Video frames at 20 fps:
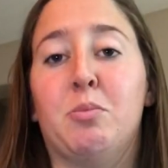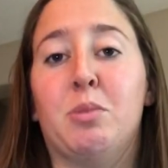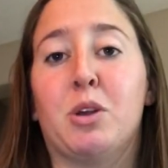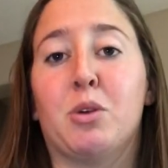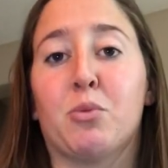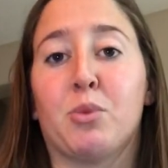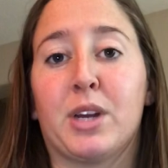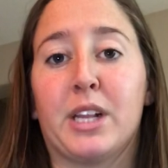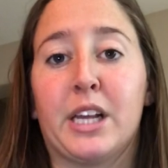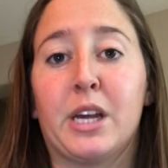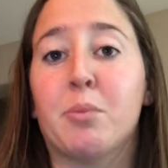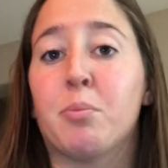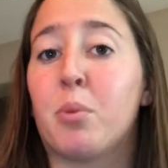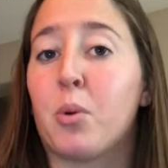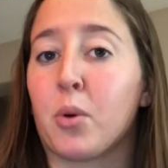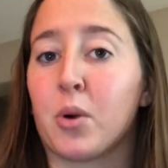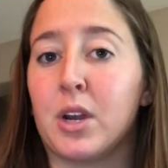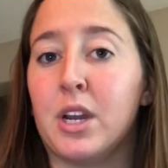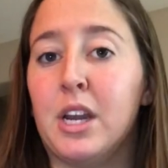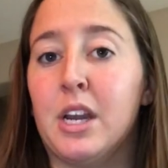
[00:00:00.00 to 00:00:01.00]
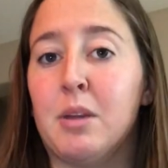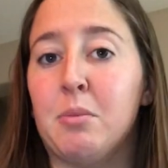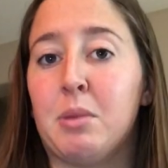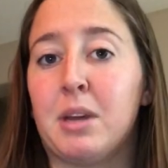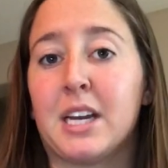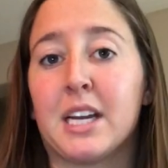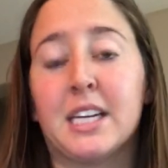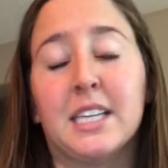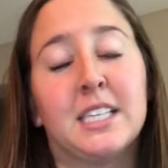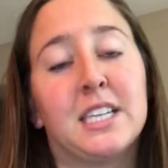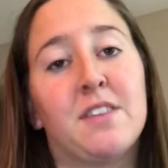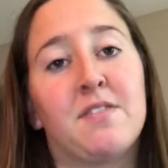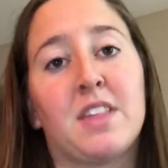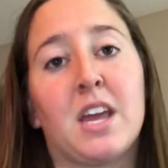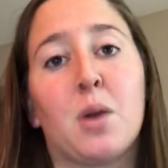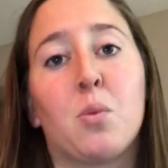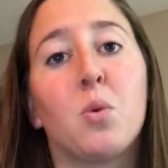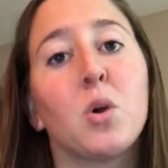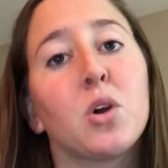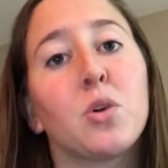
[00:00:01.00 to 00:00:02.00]
be really important because if
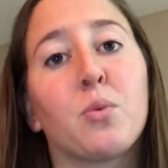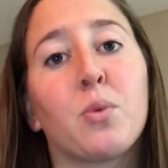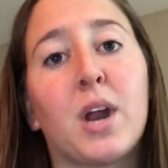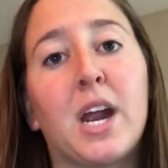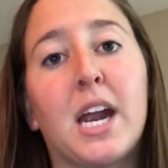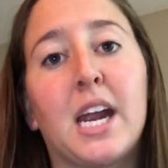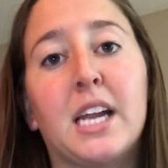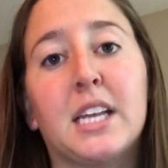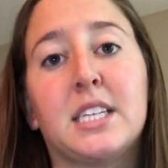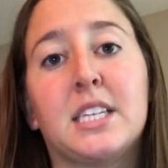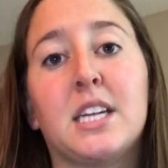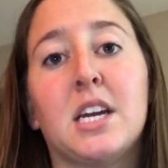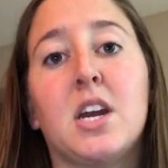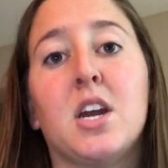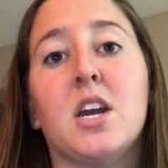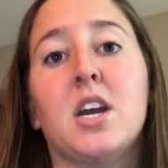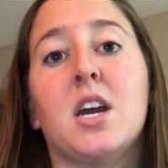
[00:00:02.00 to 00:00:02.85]
they weren't raised